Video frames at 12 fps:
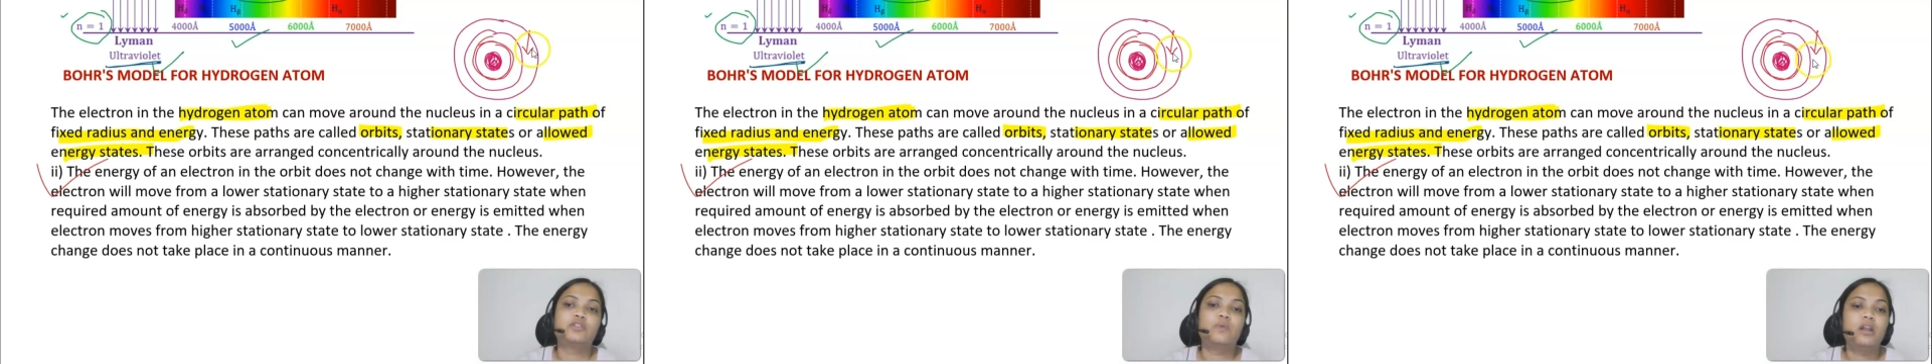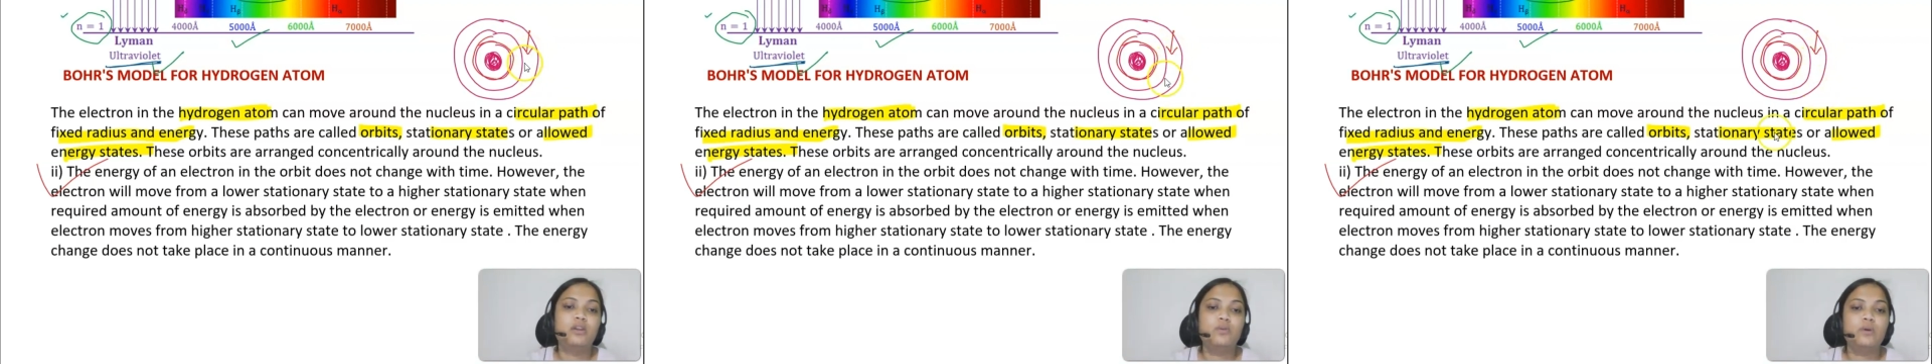to
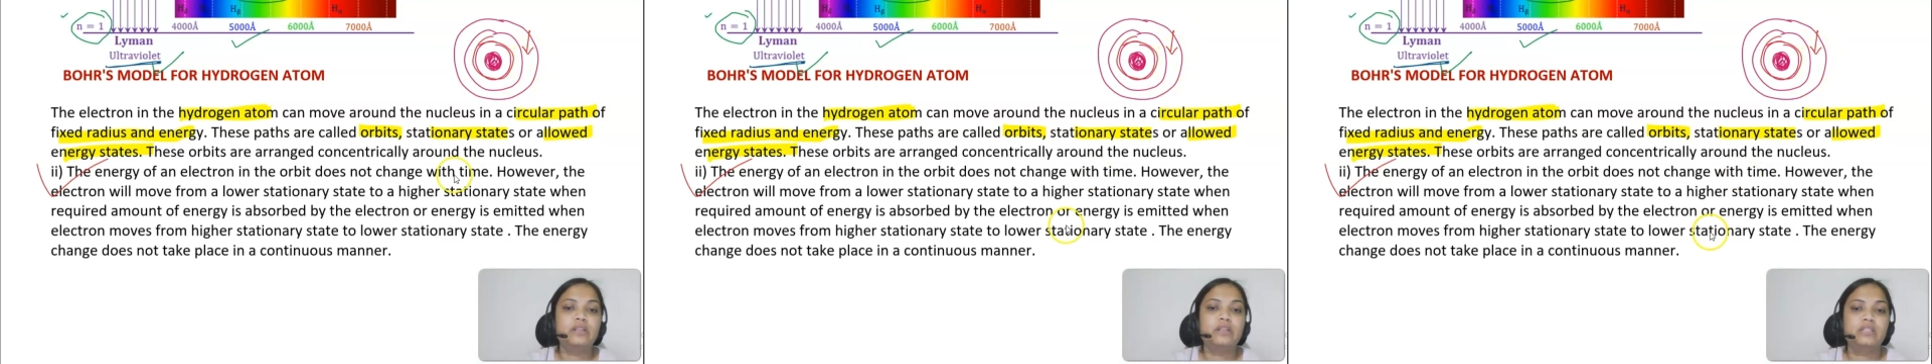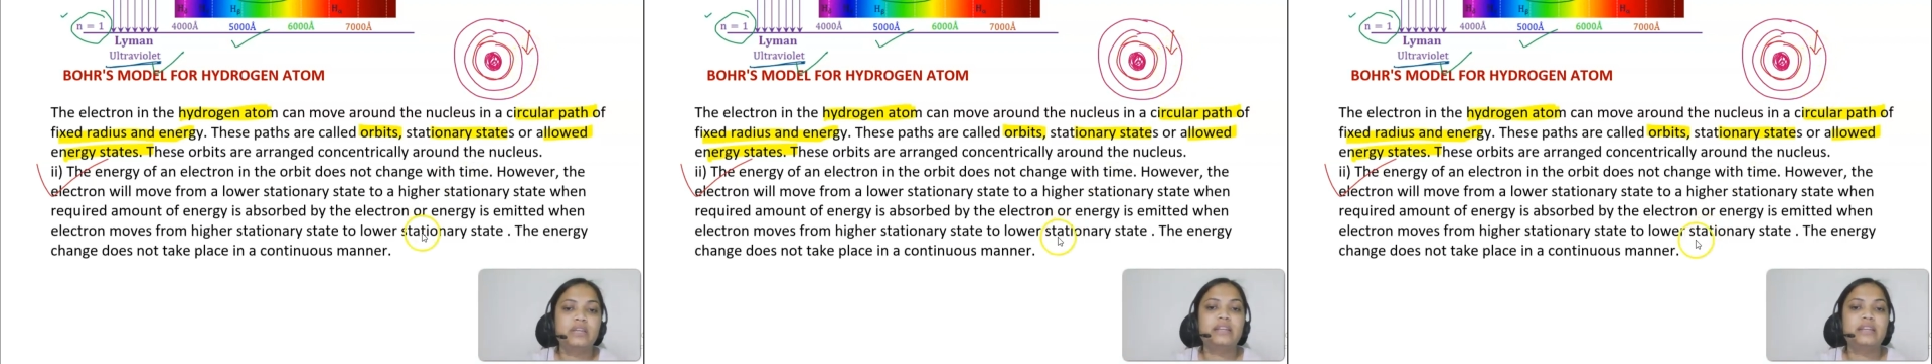a lower
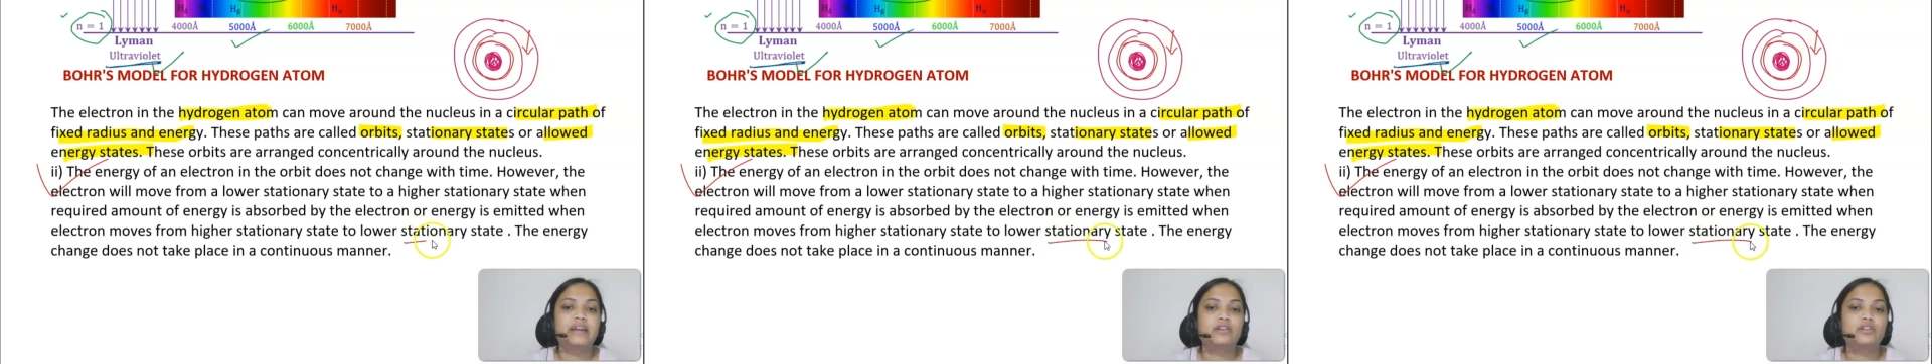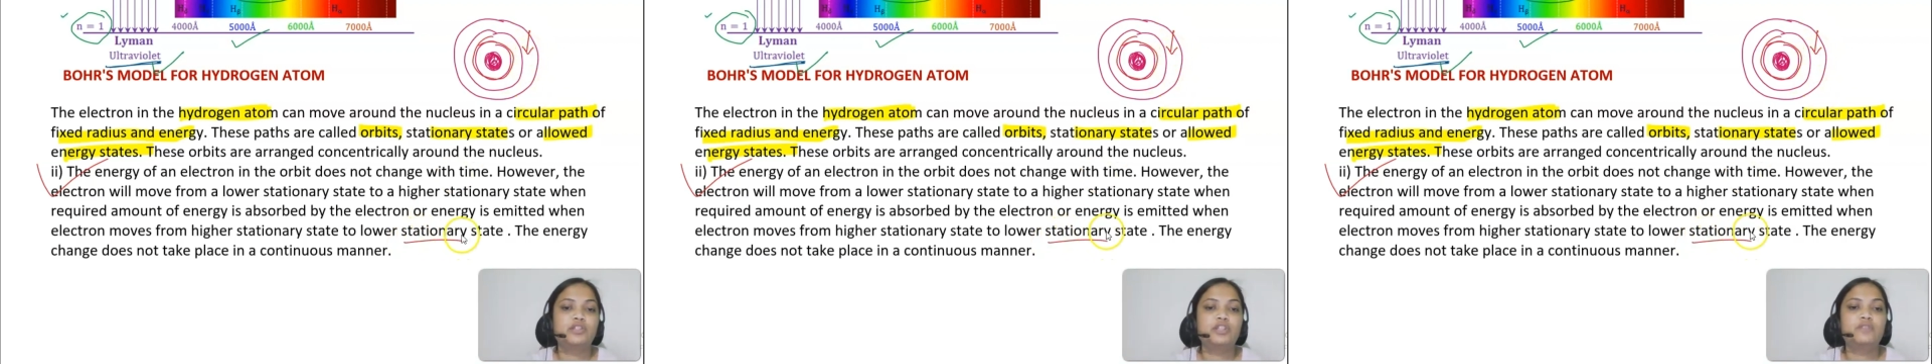state,
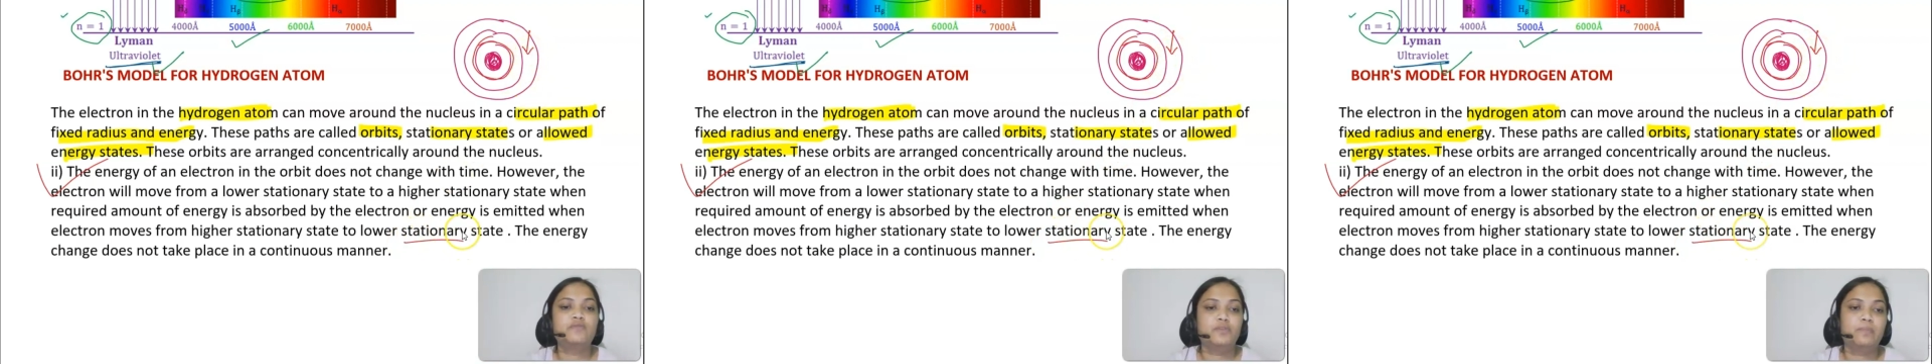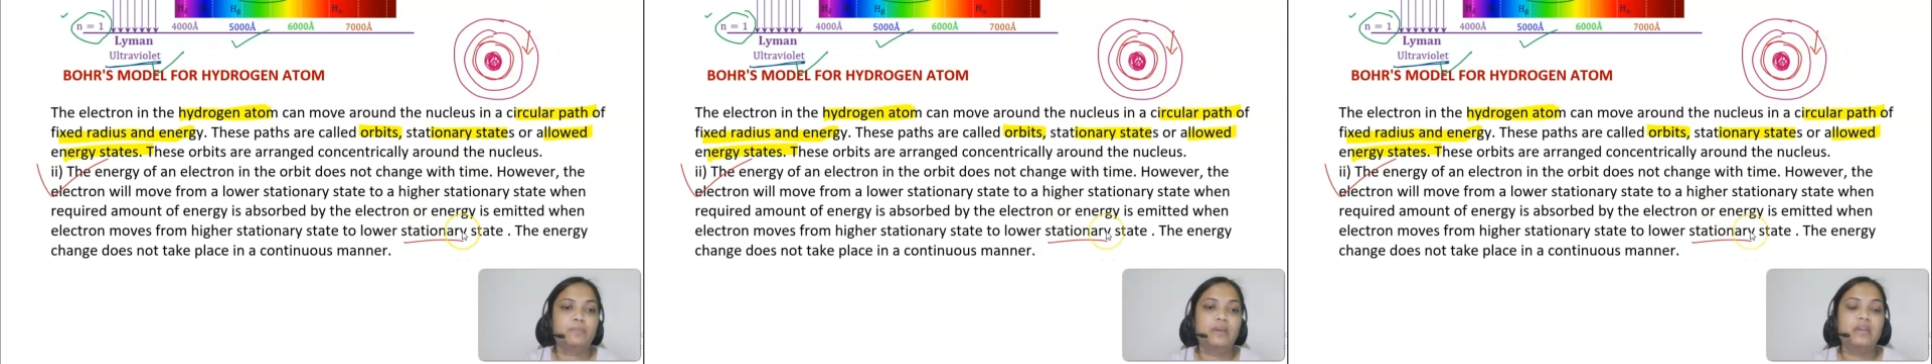energy
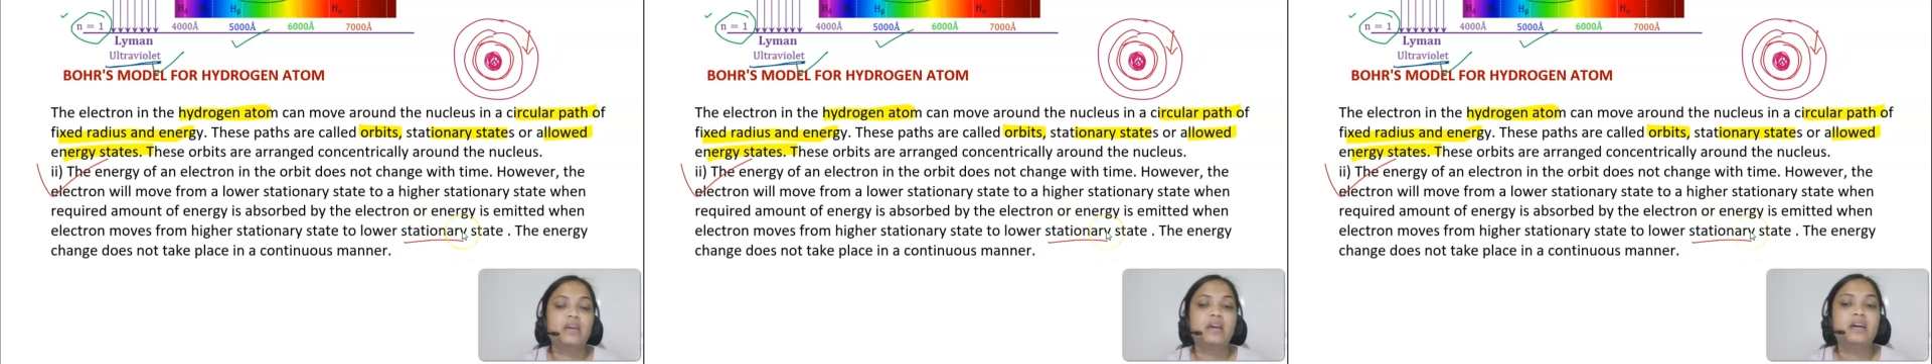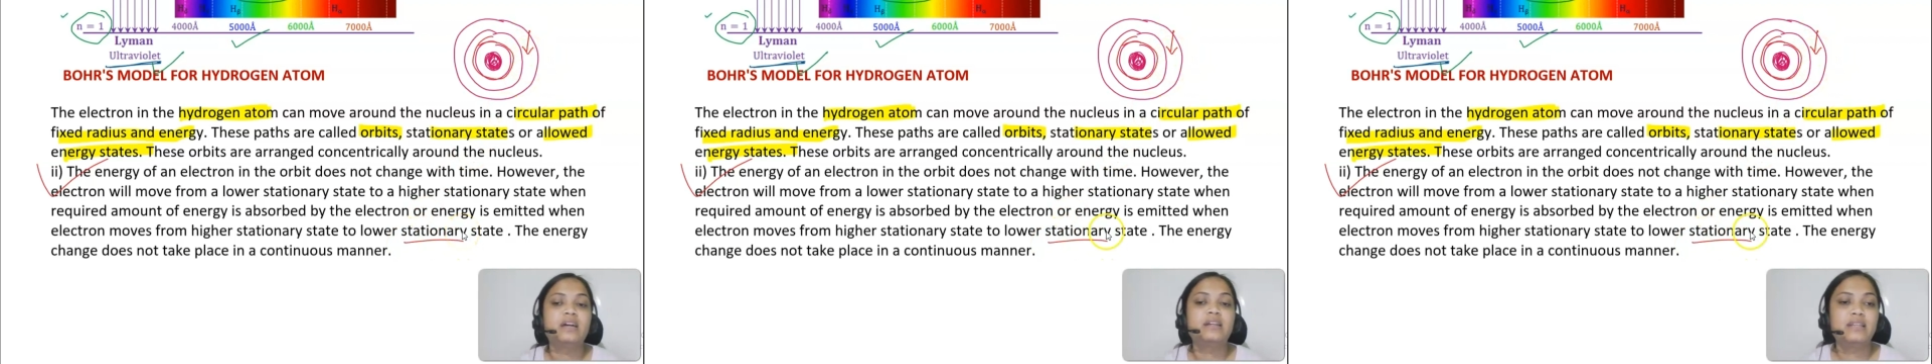would be
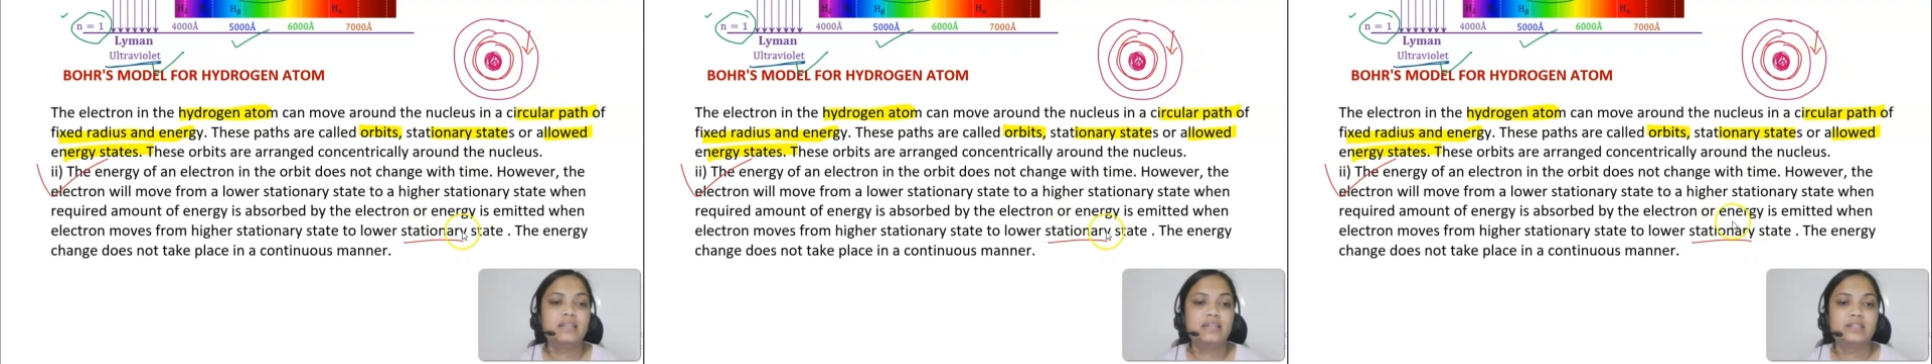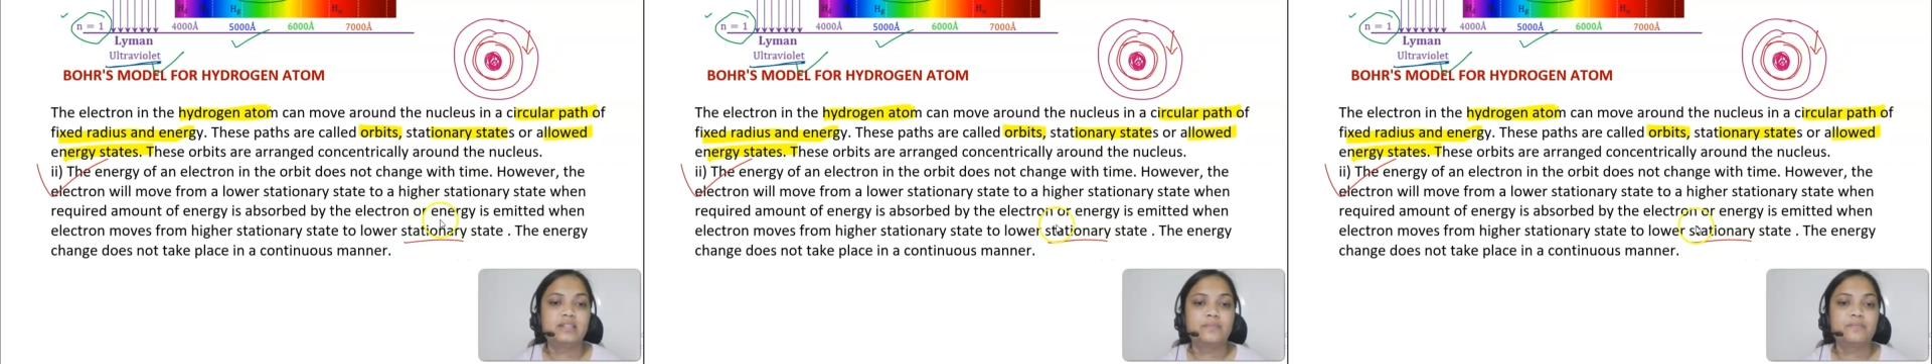
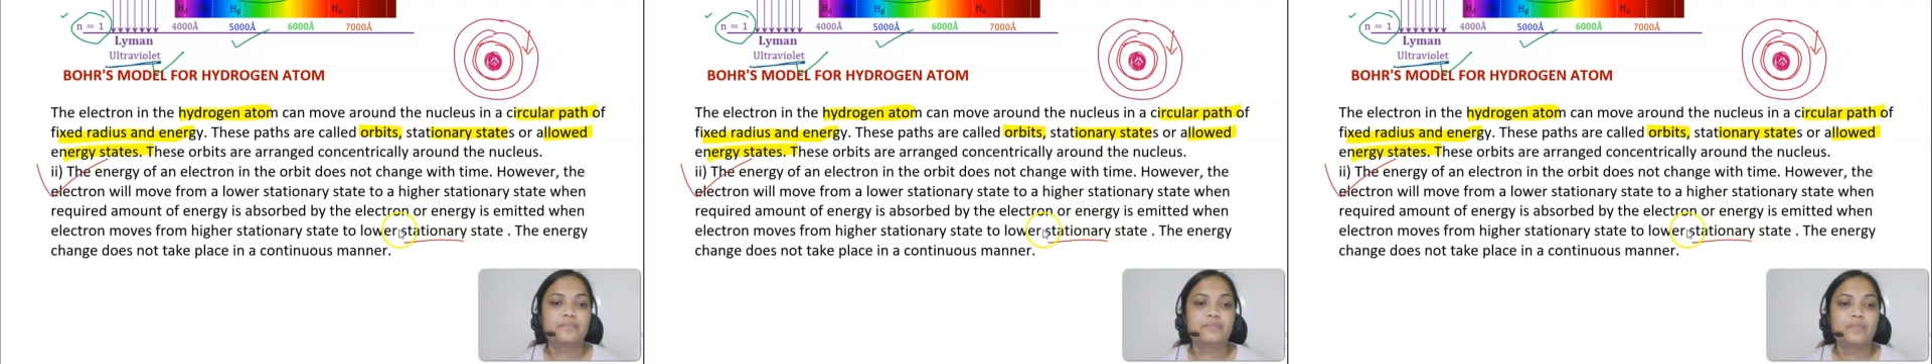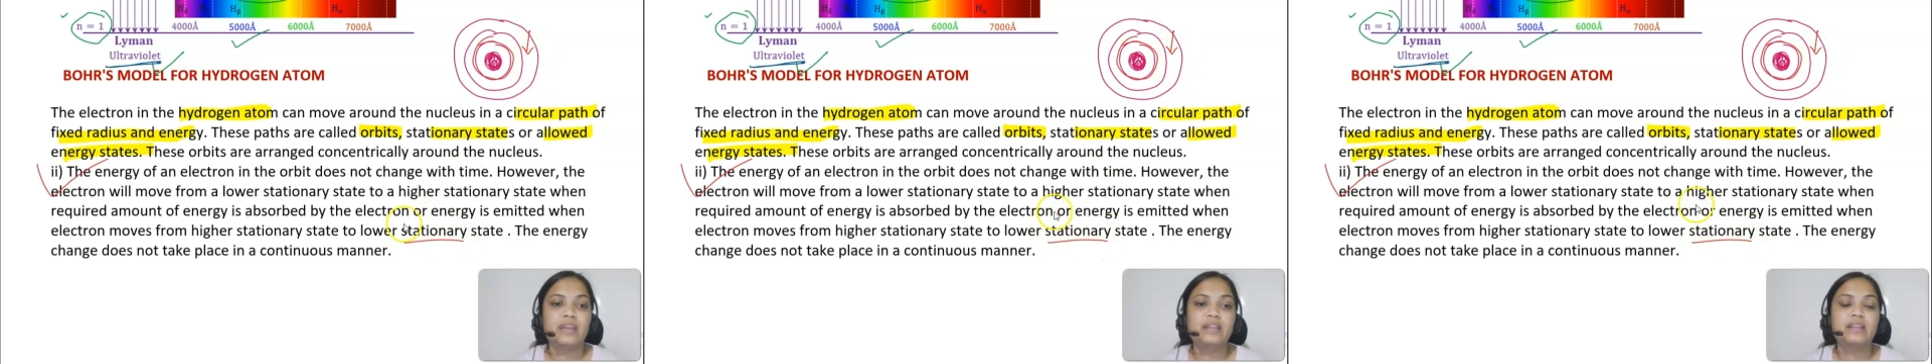released,
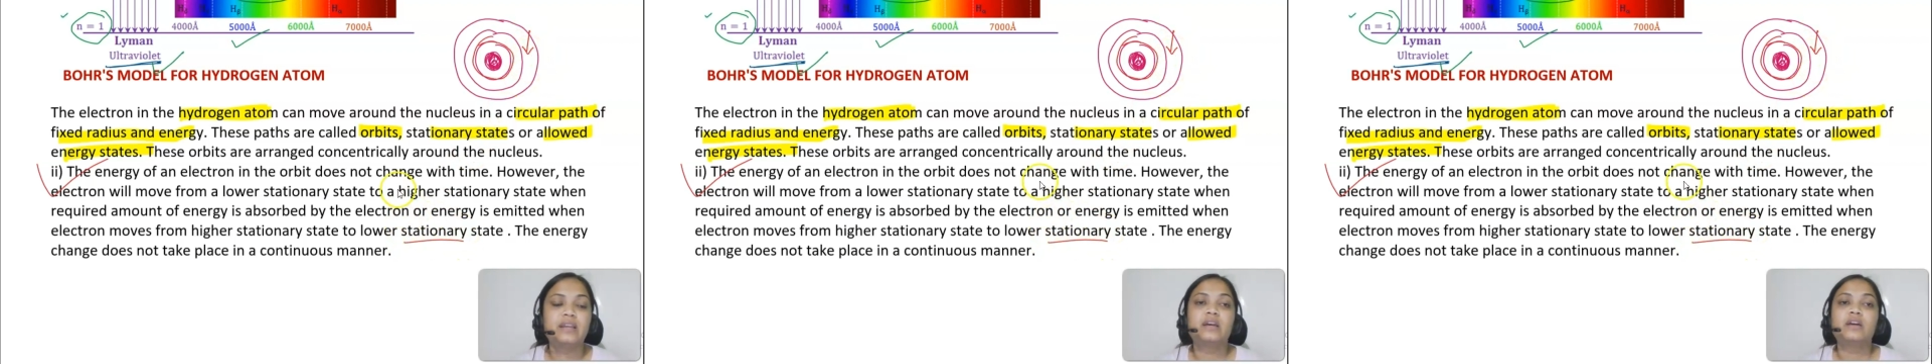right?